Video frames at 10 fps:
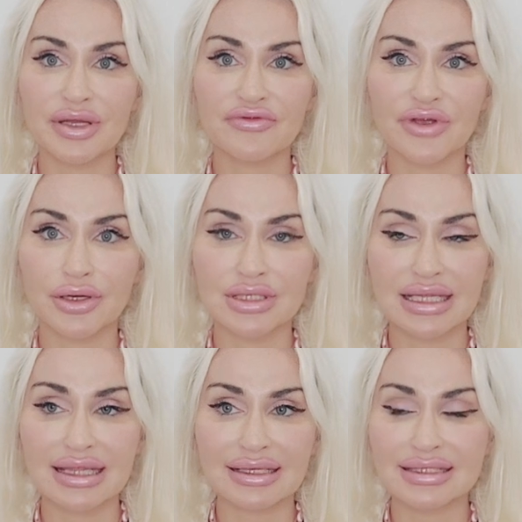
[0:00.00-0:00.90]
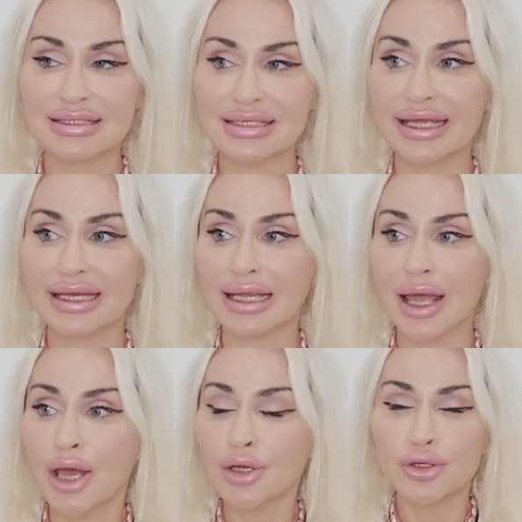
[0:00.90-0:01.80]
figures in that society.
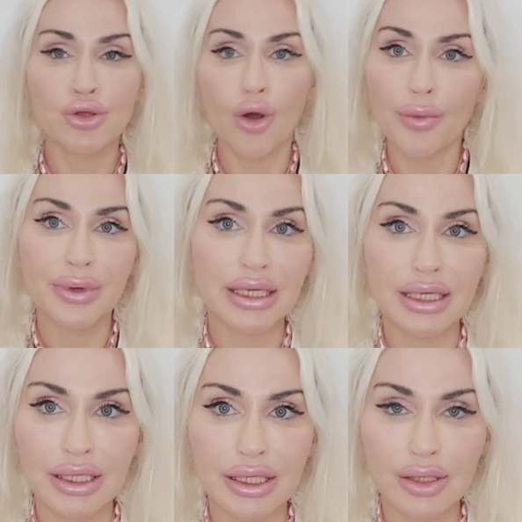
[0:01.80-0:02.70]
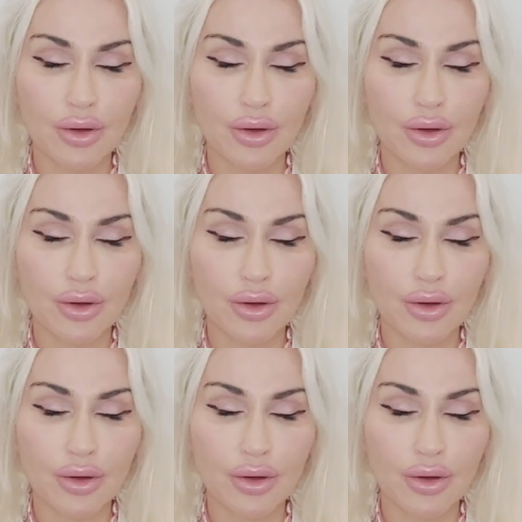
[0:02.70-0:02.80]
Nobody